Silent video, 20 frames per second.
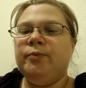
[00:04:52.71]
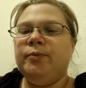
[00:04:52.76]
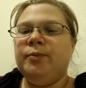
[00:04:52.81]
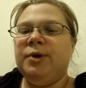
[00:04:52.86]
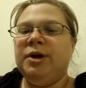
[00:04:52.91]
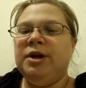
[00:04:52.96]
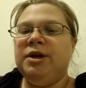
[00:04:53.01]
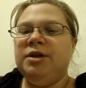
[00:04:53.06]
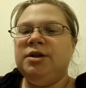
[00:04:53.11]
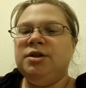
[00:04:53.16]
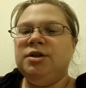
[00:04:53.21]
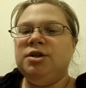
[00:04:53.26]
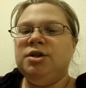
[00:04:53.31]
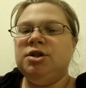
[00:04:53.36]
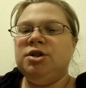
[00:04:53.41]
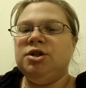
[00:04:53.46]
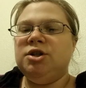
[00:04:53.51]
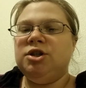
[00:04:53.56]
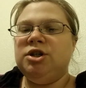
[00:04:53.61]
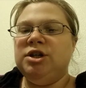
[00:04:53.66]
but
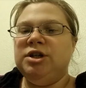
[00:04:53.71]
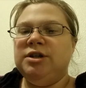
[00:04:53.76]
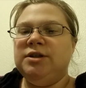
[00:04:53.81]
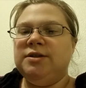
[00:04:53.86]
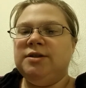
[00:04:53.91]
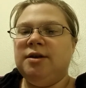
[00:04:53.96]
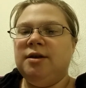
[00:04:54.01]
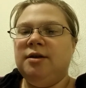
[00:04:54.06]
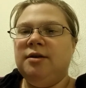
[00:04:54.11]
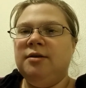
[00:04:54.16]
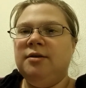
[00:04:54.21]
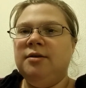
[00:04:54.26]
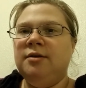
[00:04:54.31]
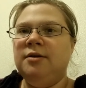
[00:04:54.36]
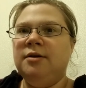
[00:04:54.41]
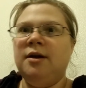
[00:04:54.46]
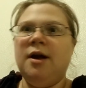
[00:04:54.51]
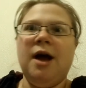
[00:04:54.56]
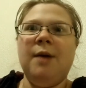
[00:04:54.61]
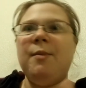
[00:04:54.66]
she's
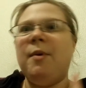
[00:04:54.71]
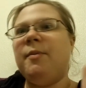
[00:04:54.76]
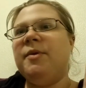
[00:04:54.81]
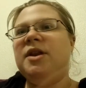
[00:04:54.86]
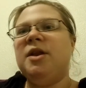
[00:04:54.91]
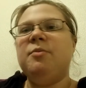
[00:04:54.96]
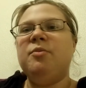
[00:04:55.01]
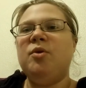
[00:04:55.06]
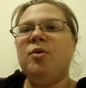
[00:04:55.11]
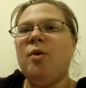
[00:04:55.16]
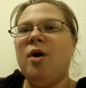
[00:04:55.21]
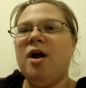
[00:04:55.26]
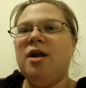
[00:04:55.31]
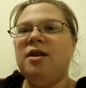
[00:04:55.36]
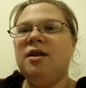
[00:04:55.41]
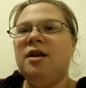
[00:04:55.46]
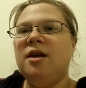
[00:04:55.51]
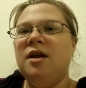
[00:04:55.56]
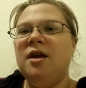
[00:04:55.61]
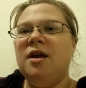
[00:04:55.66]
godmommy number
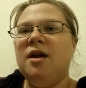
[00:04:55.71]
1.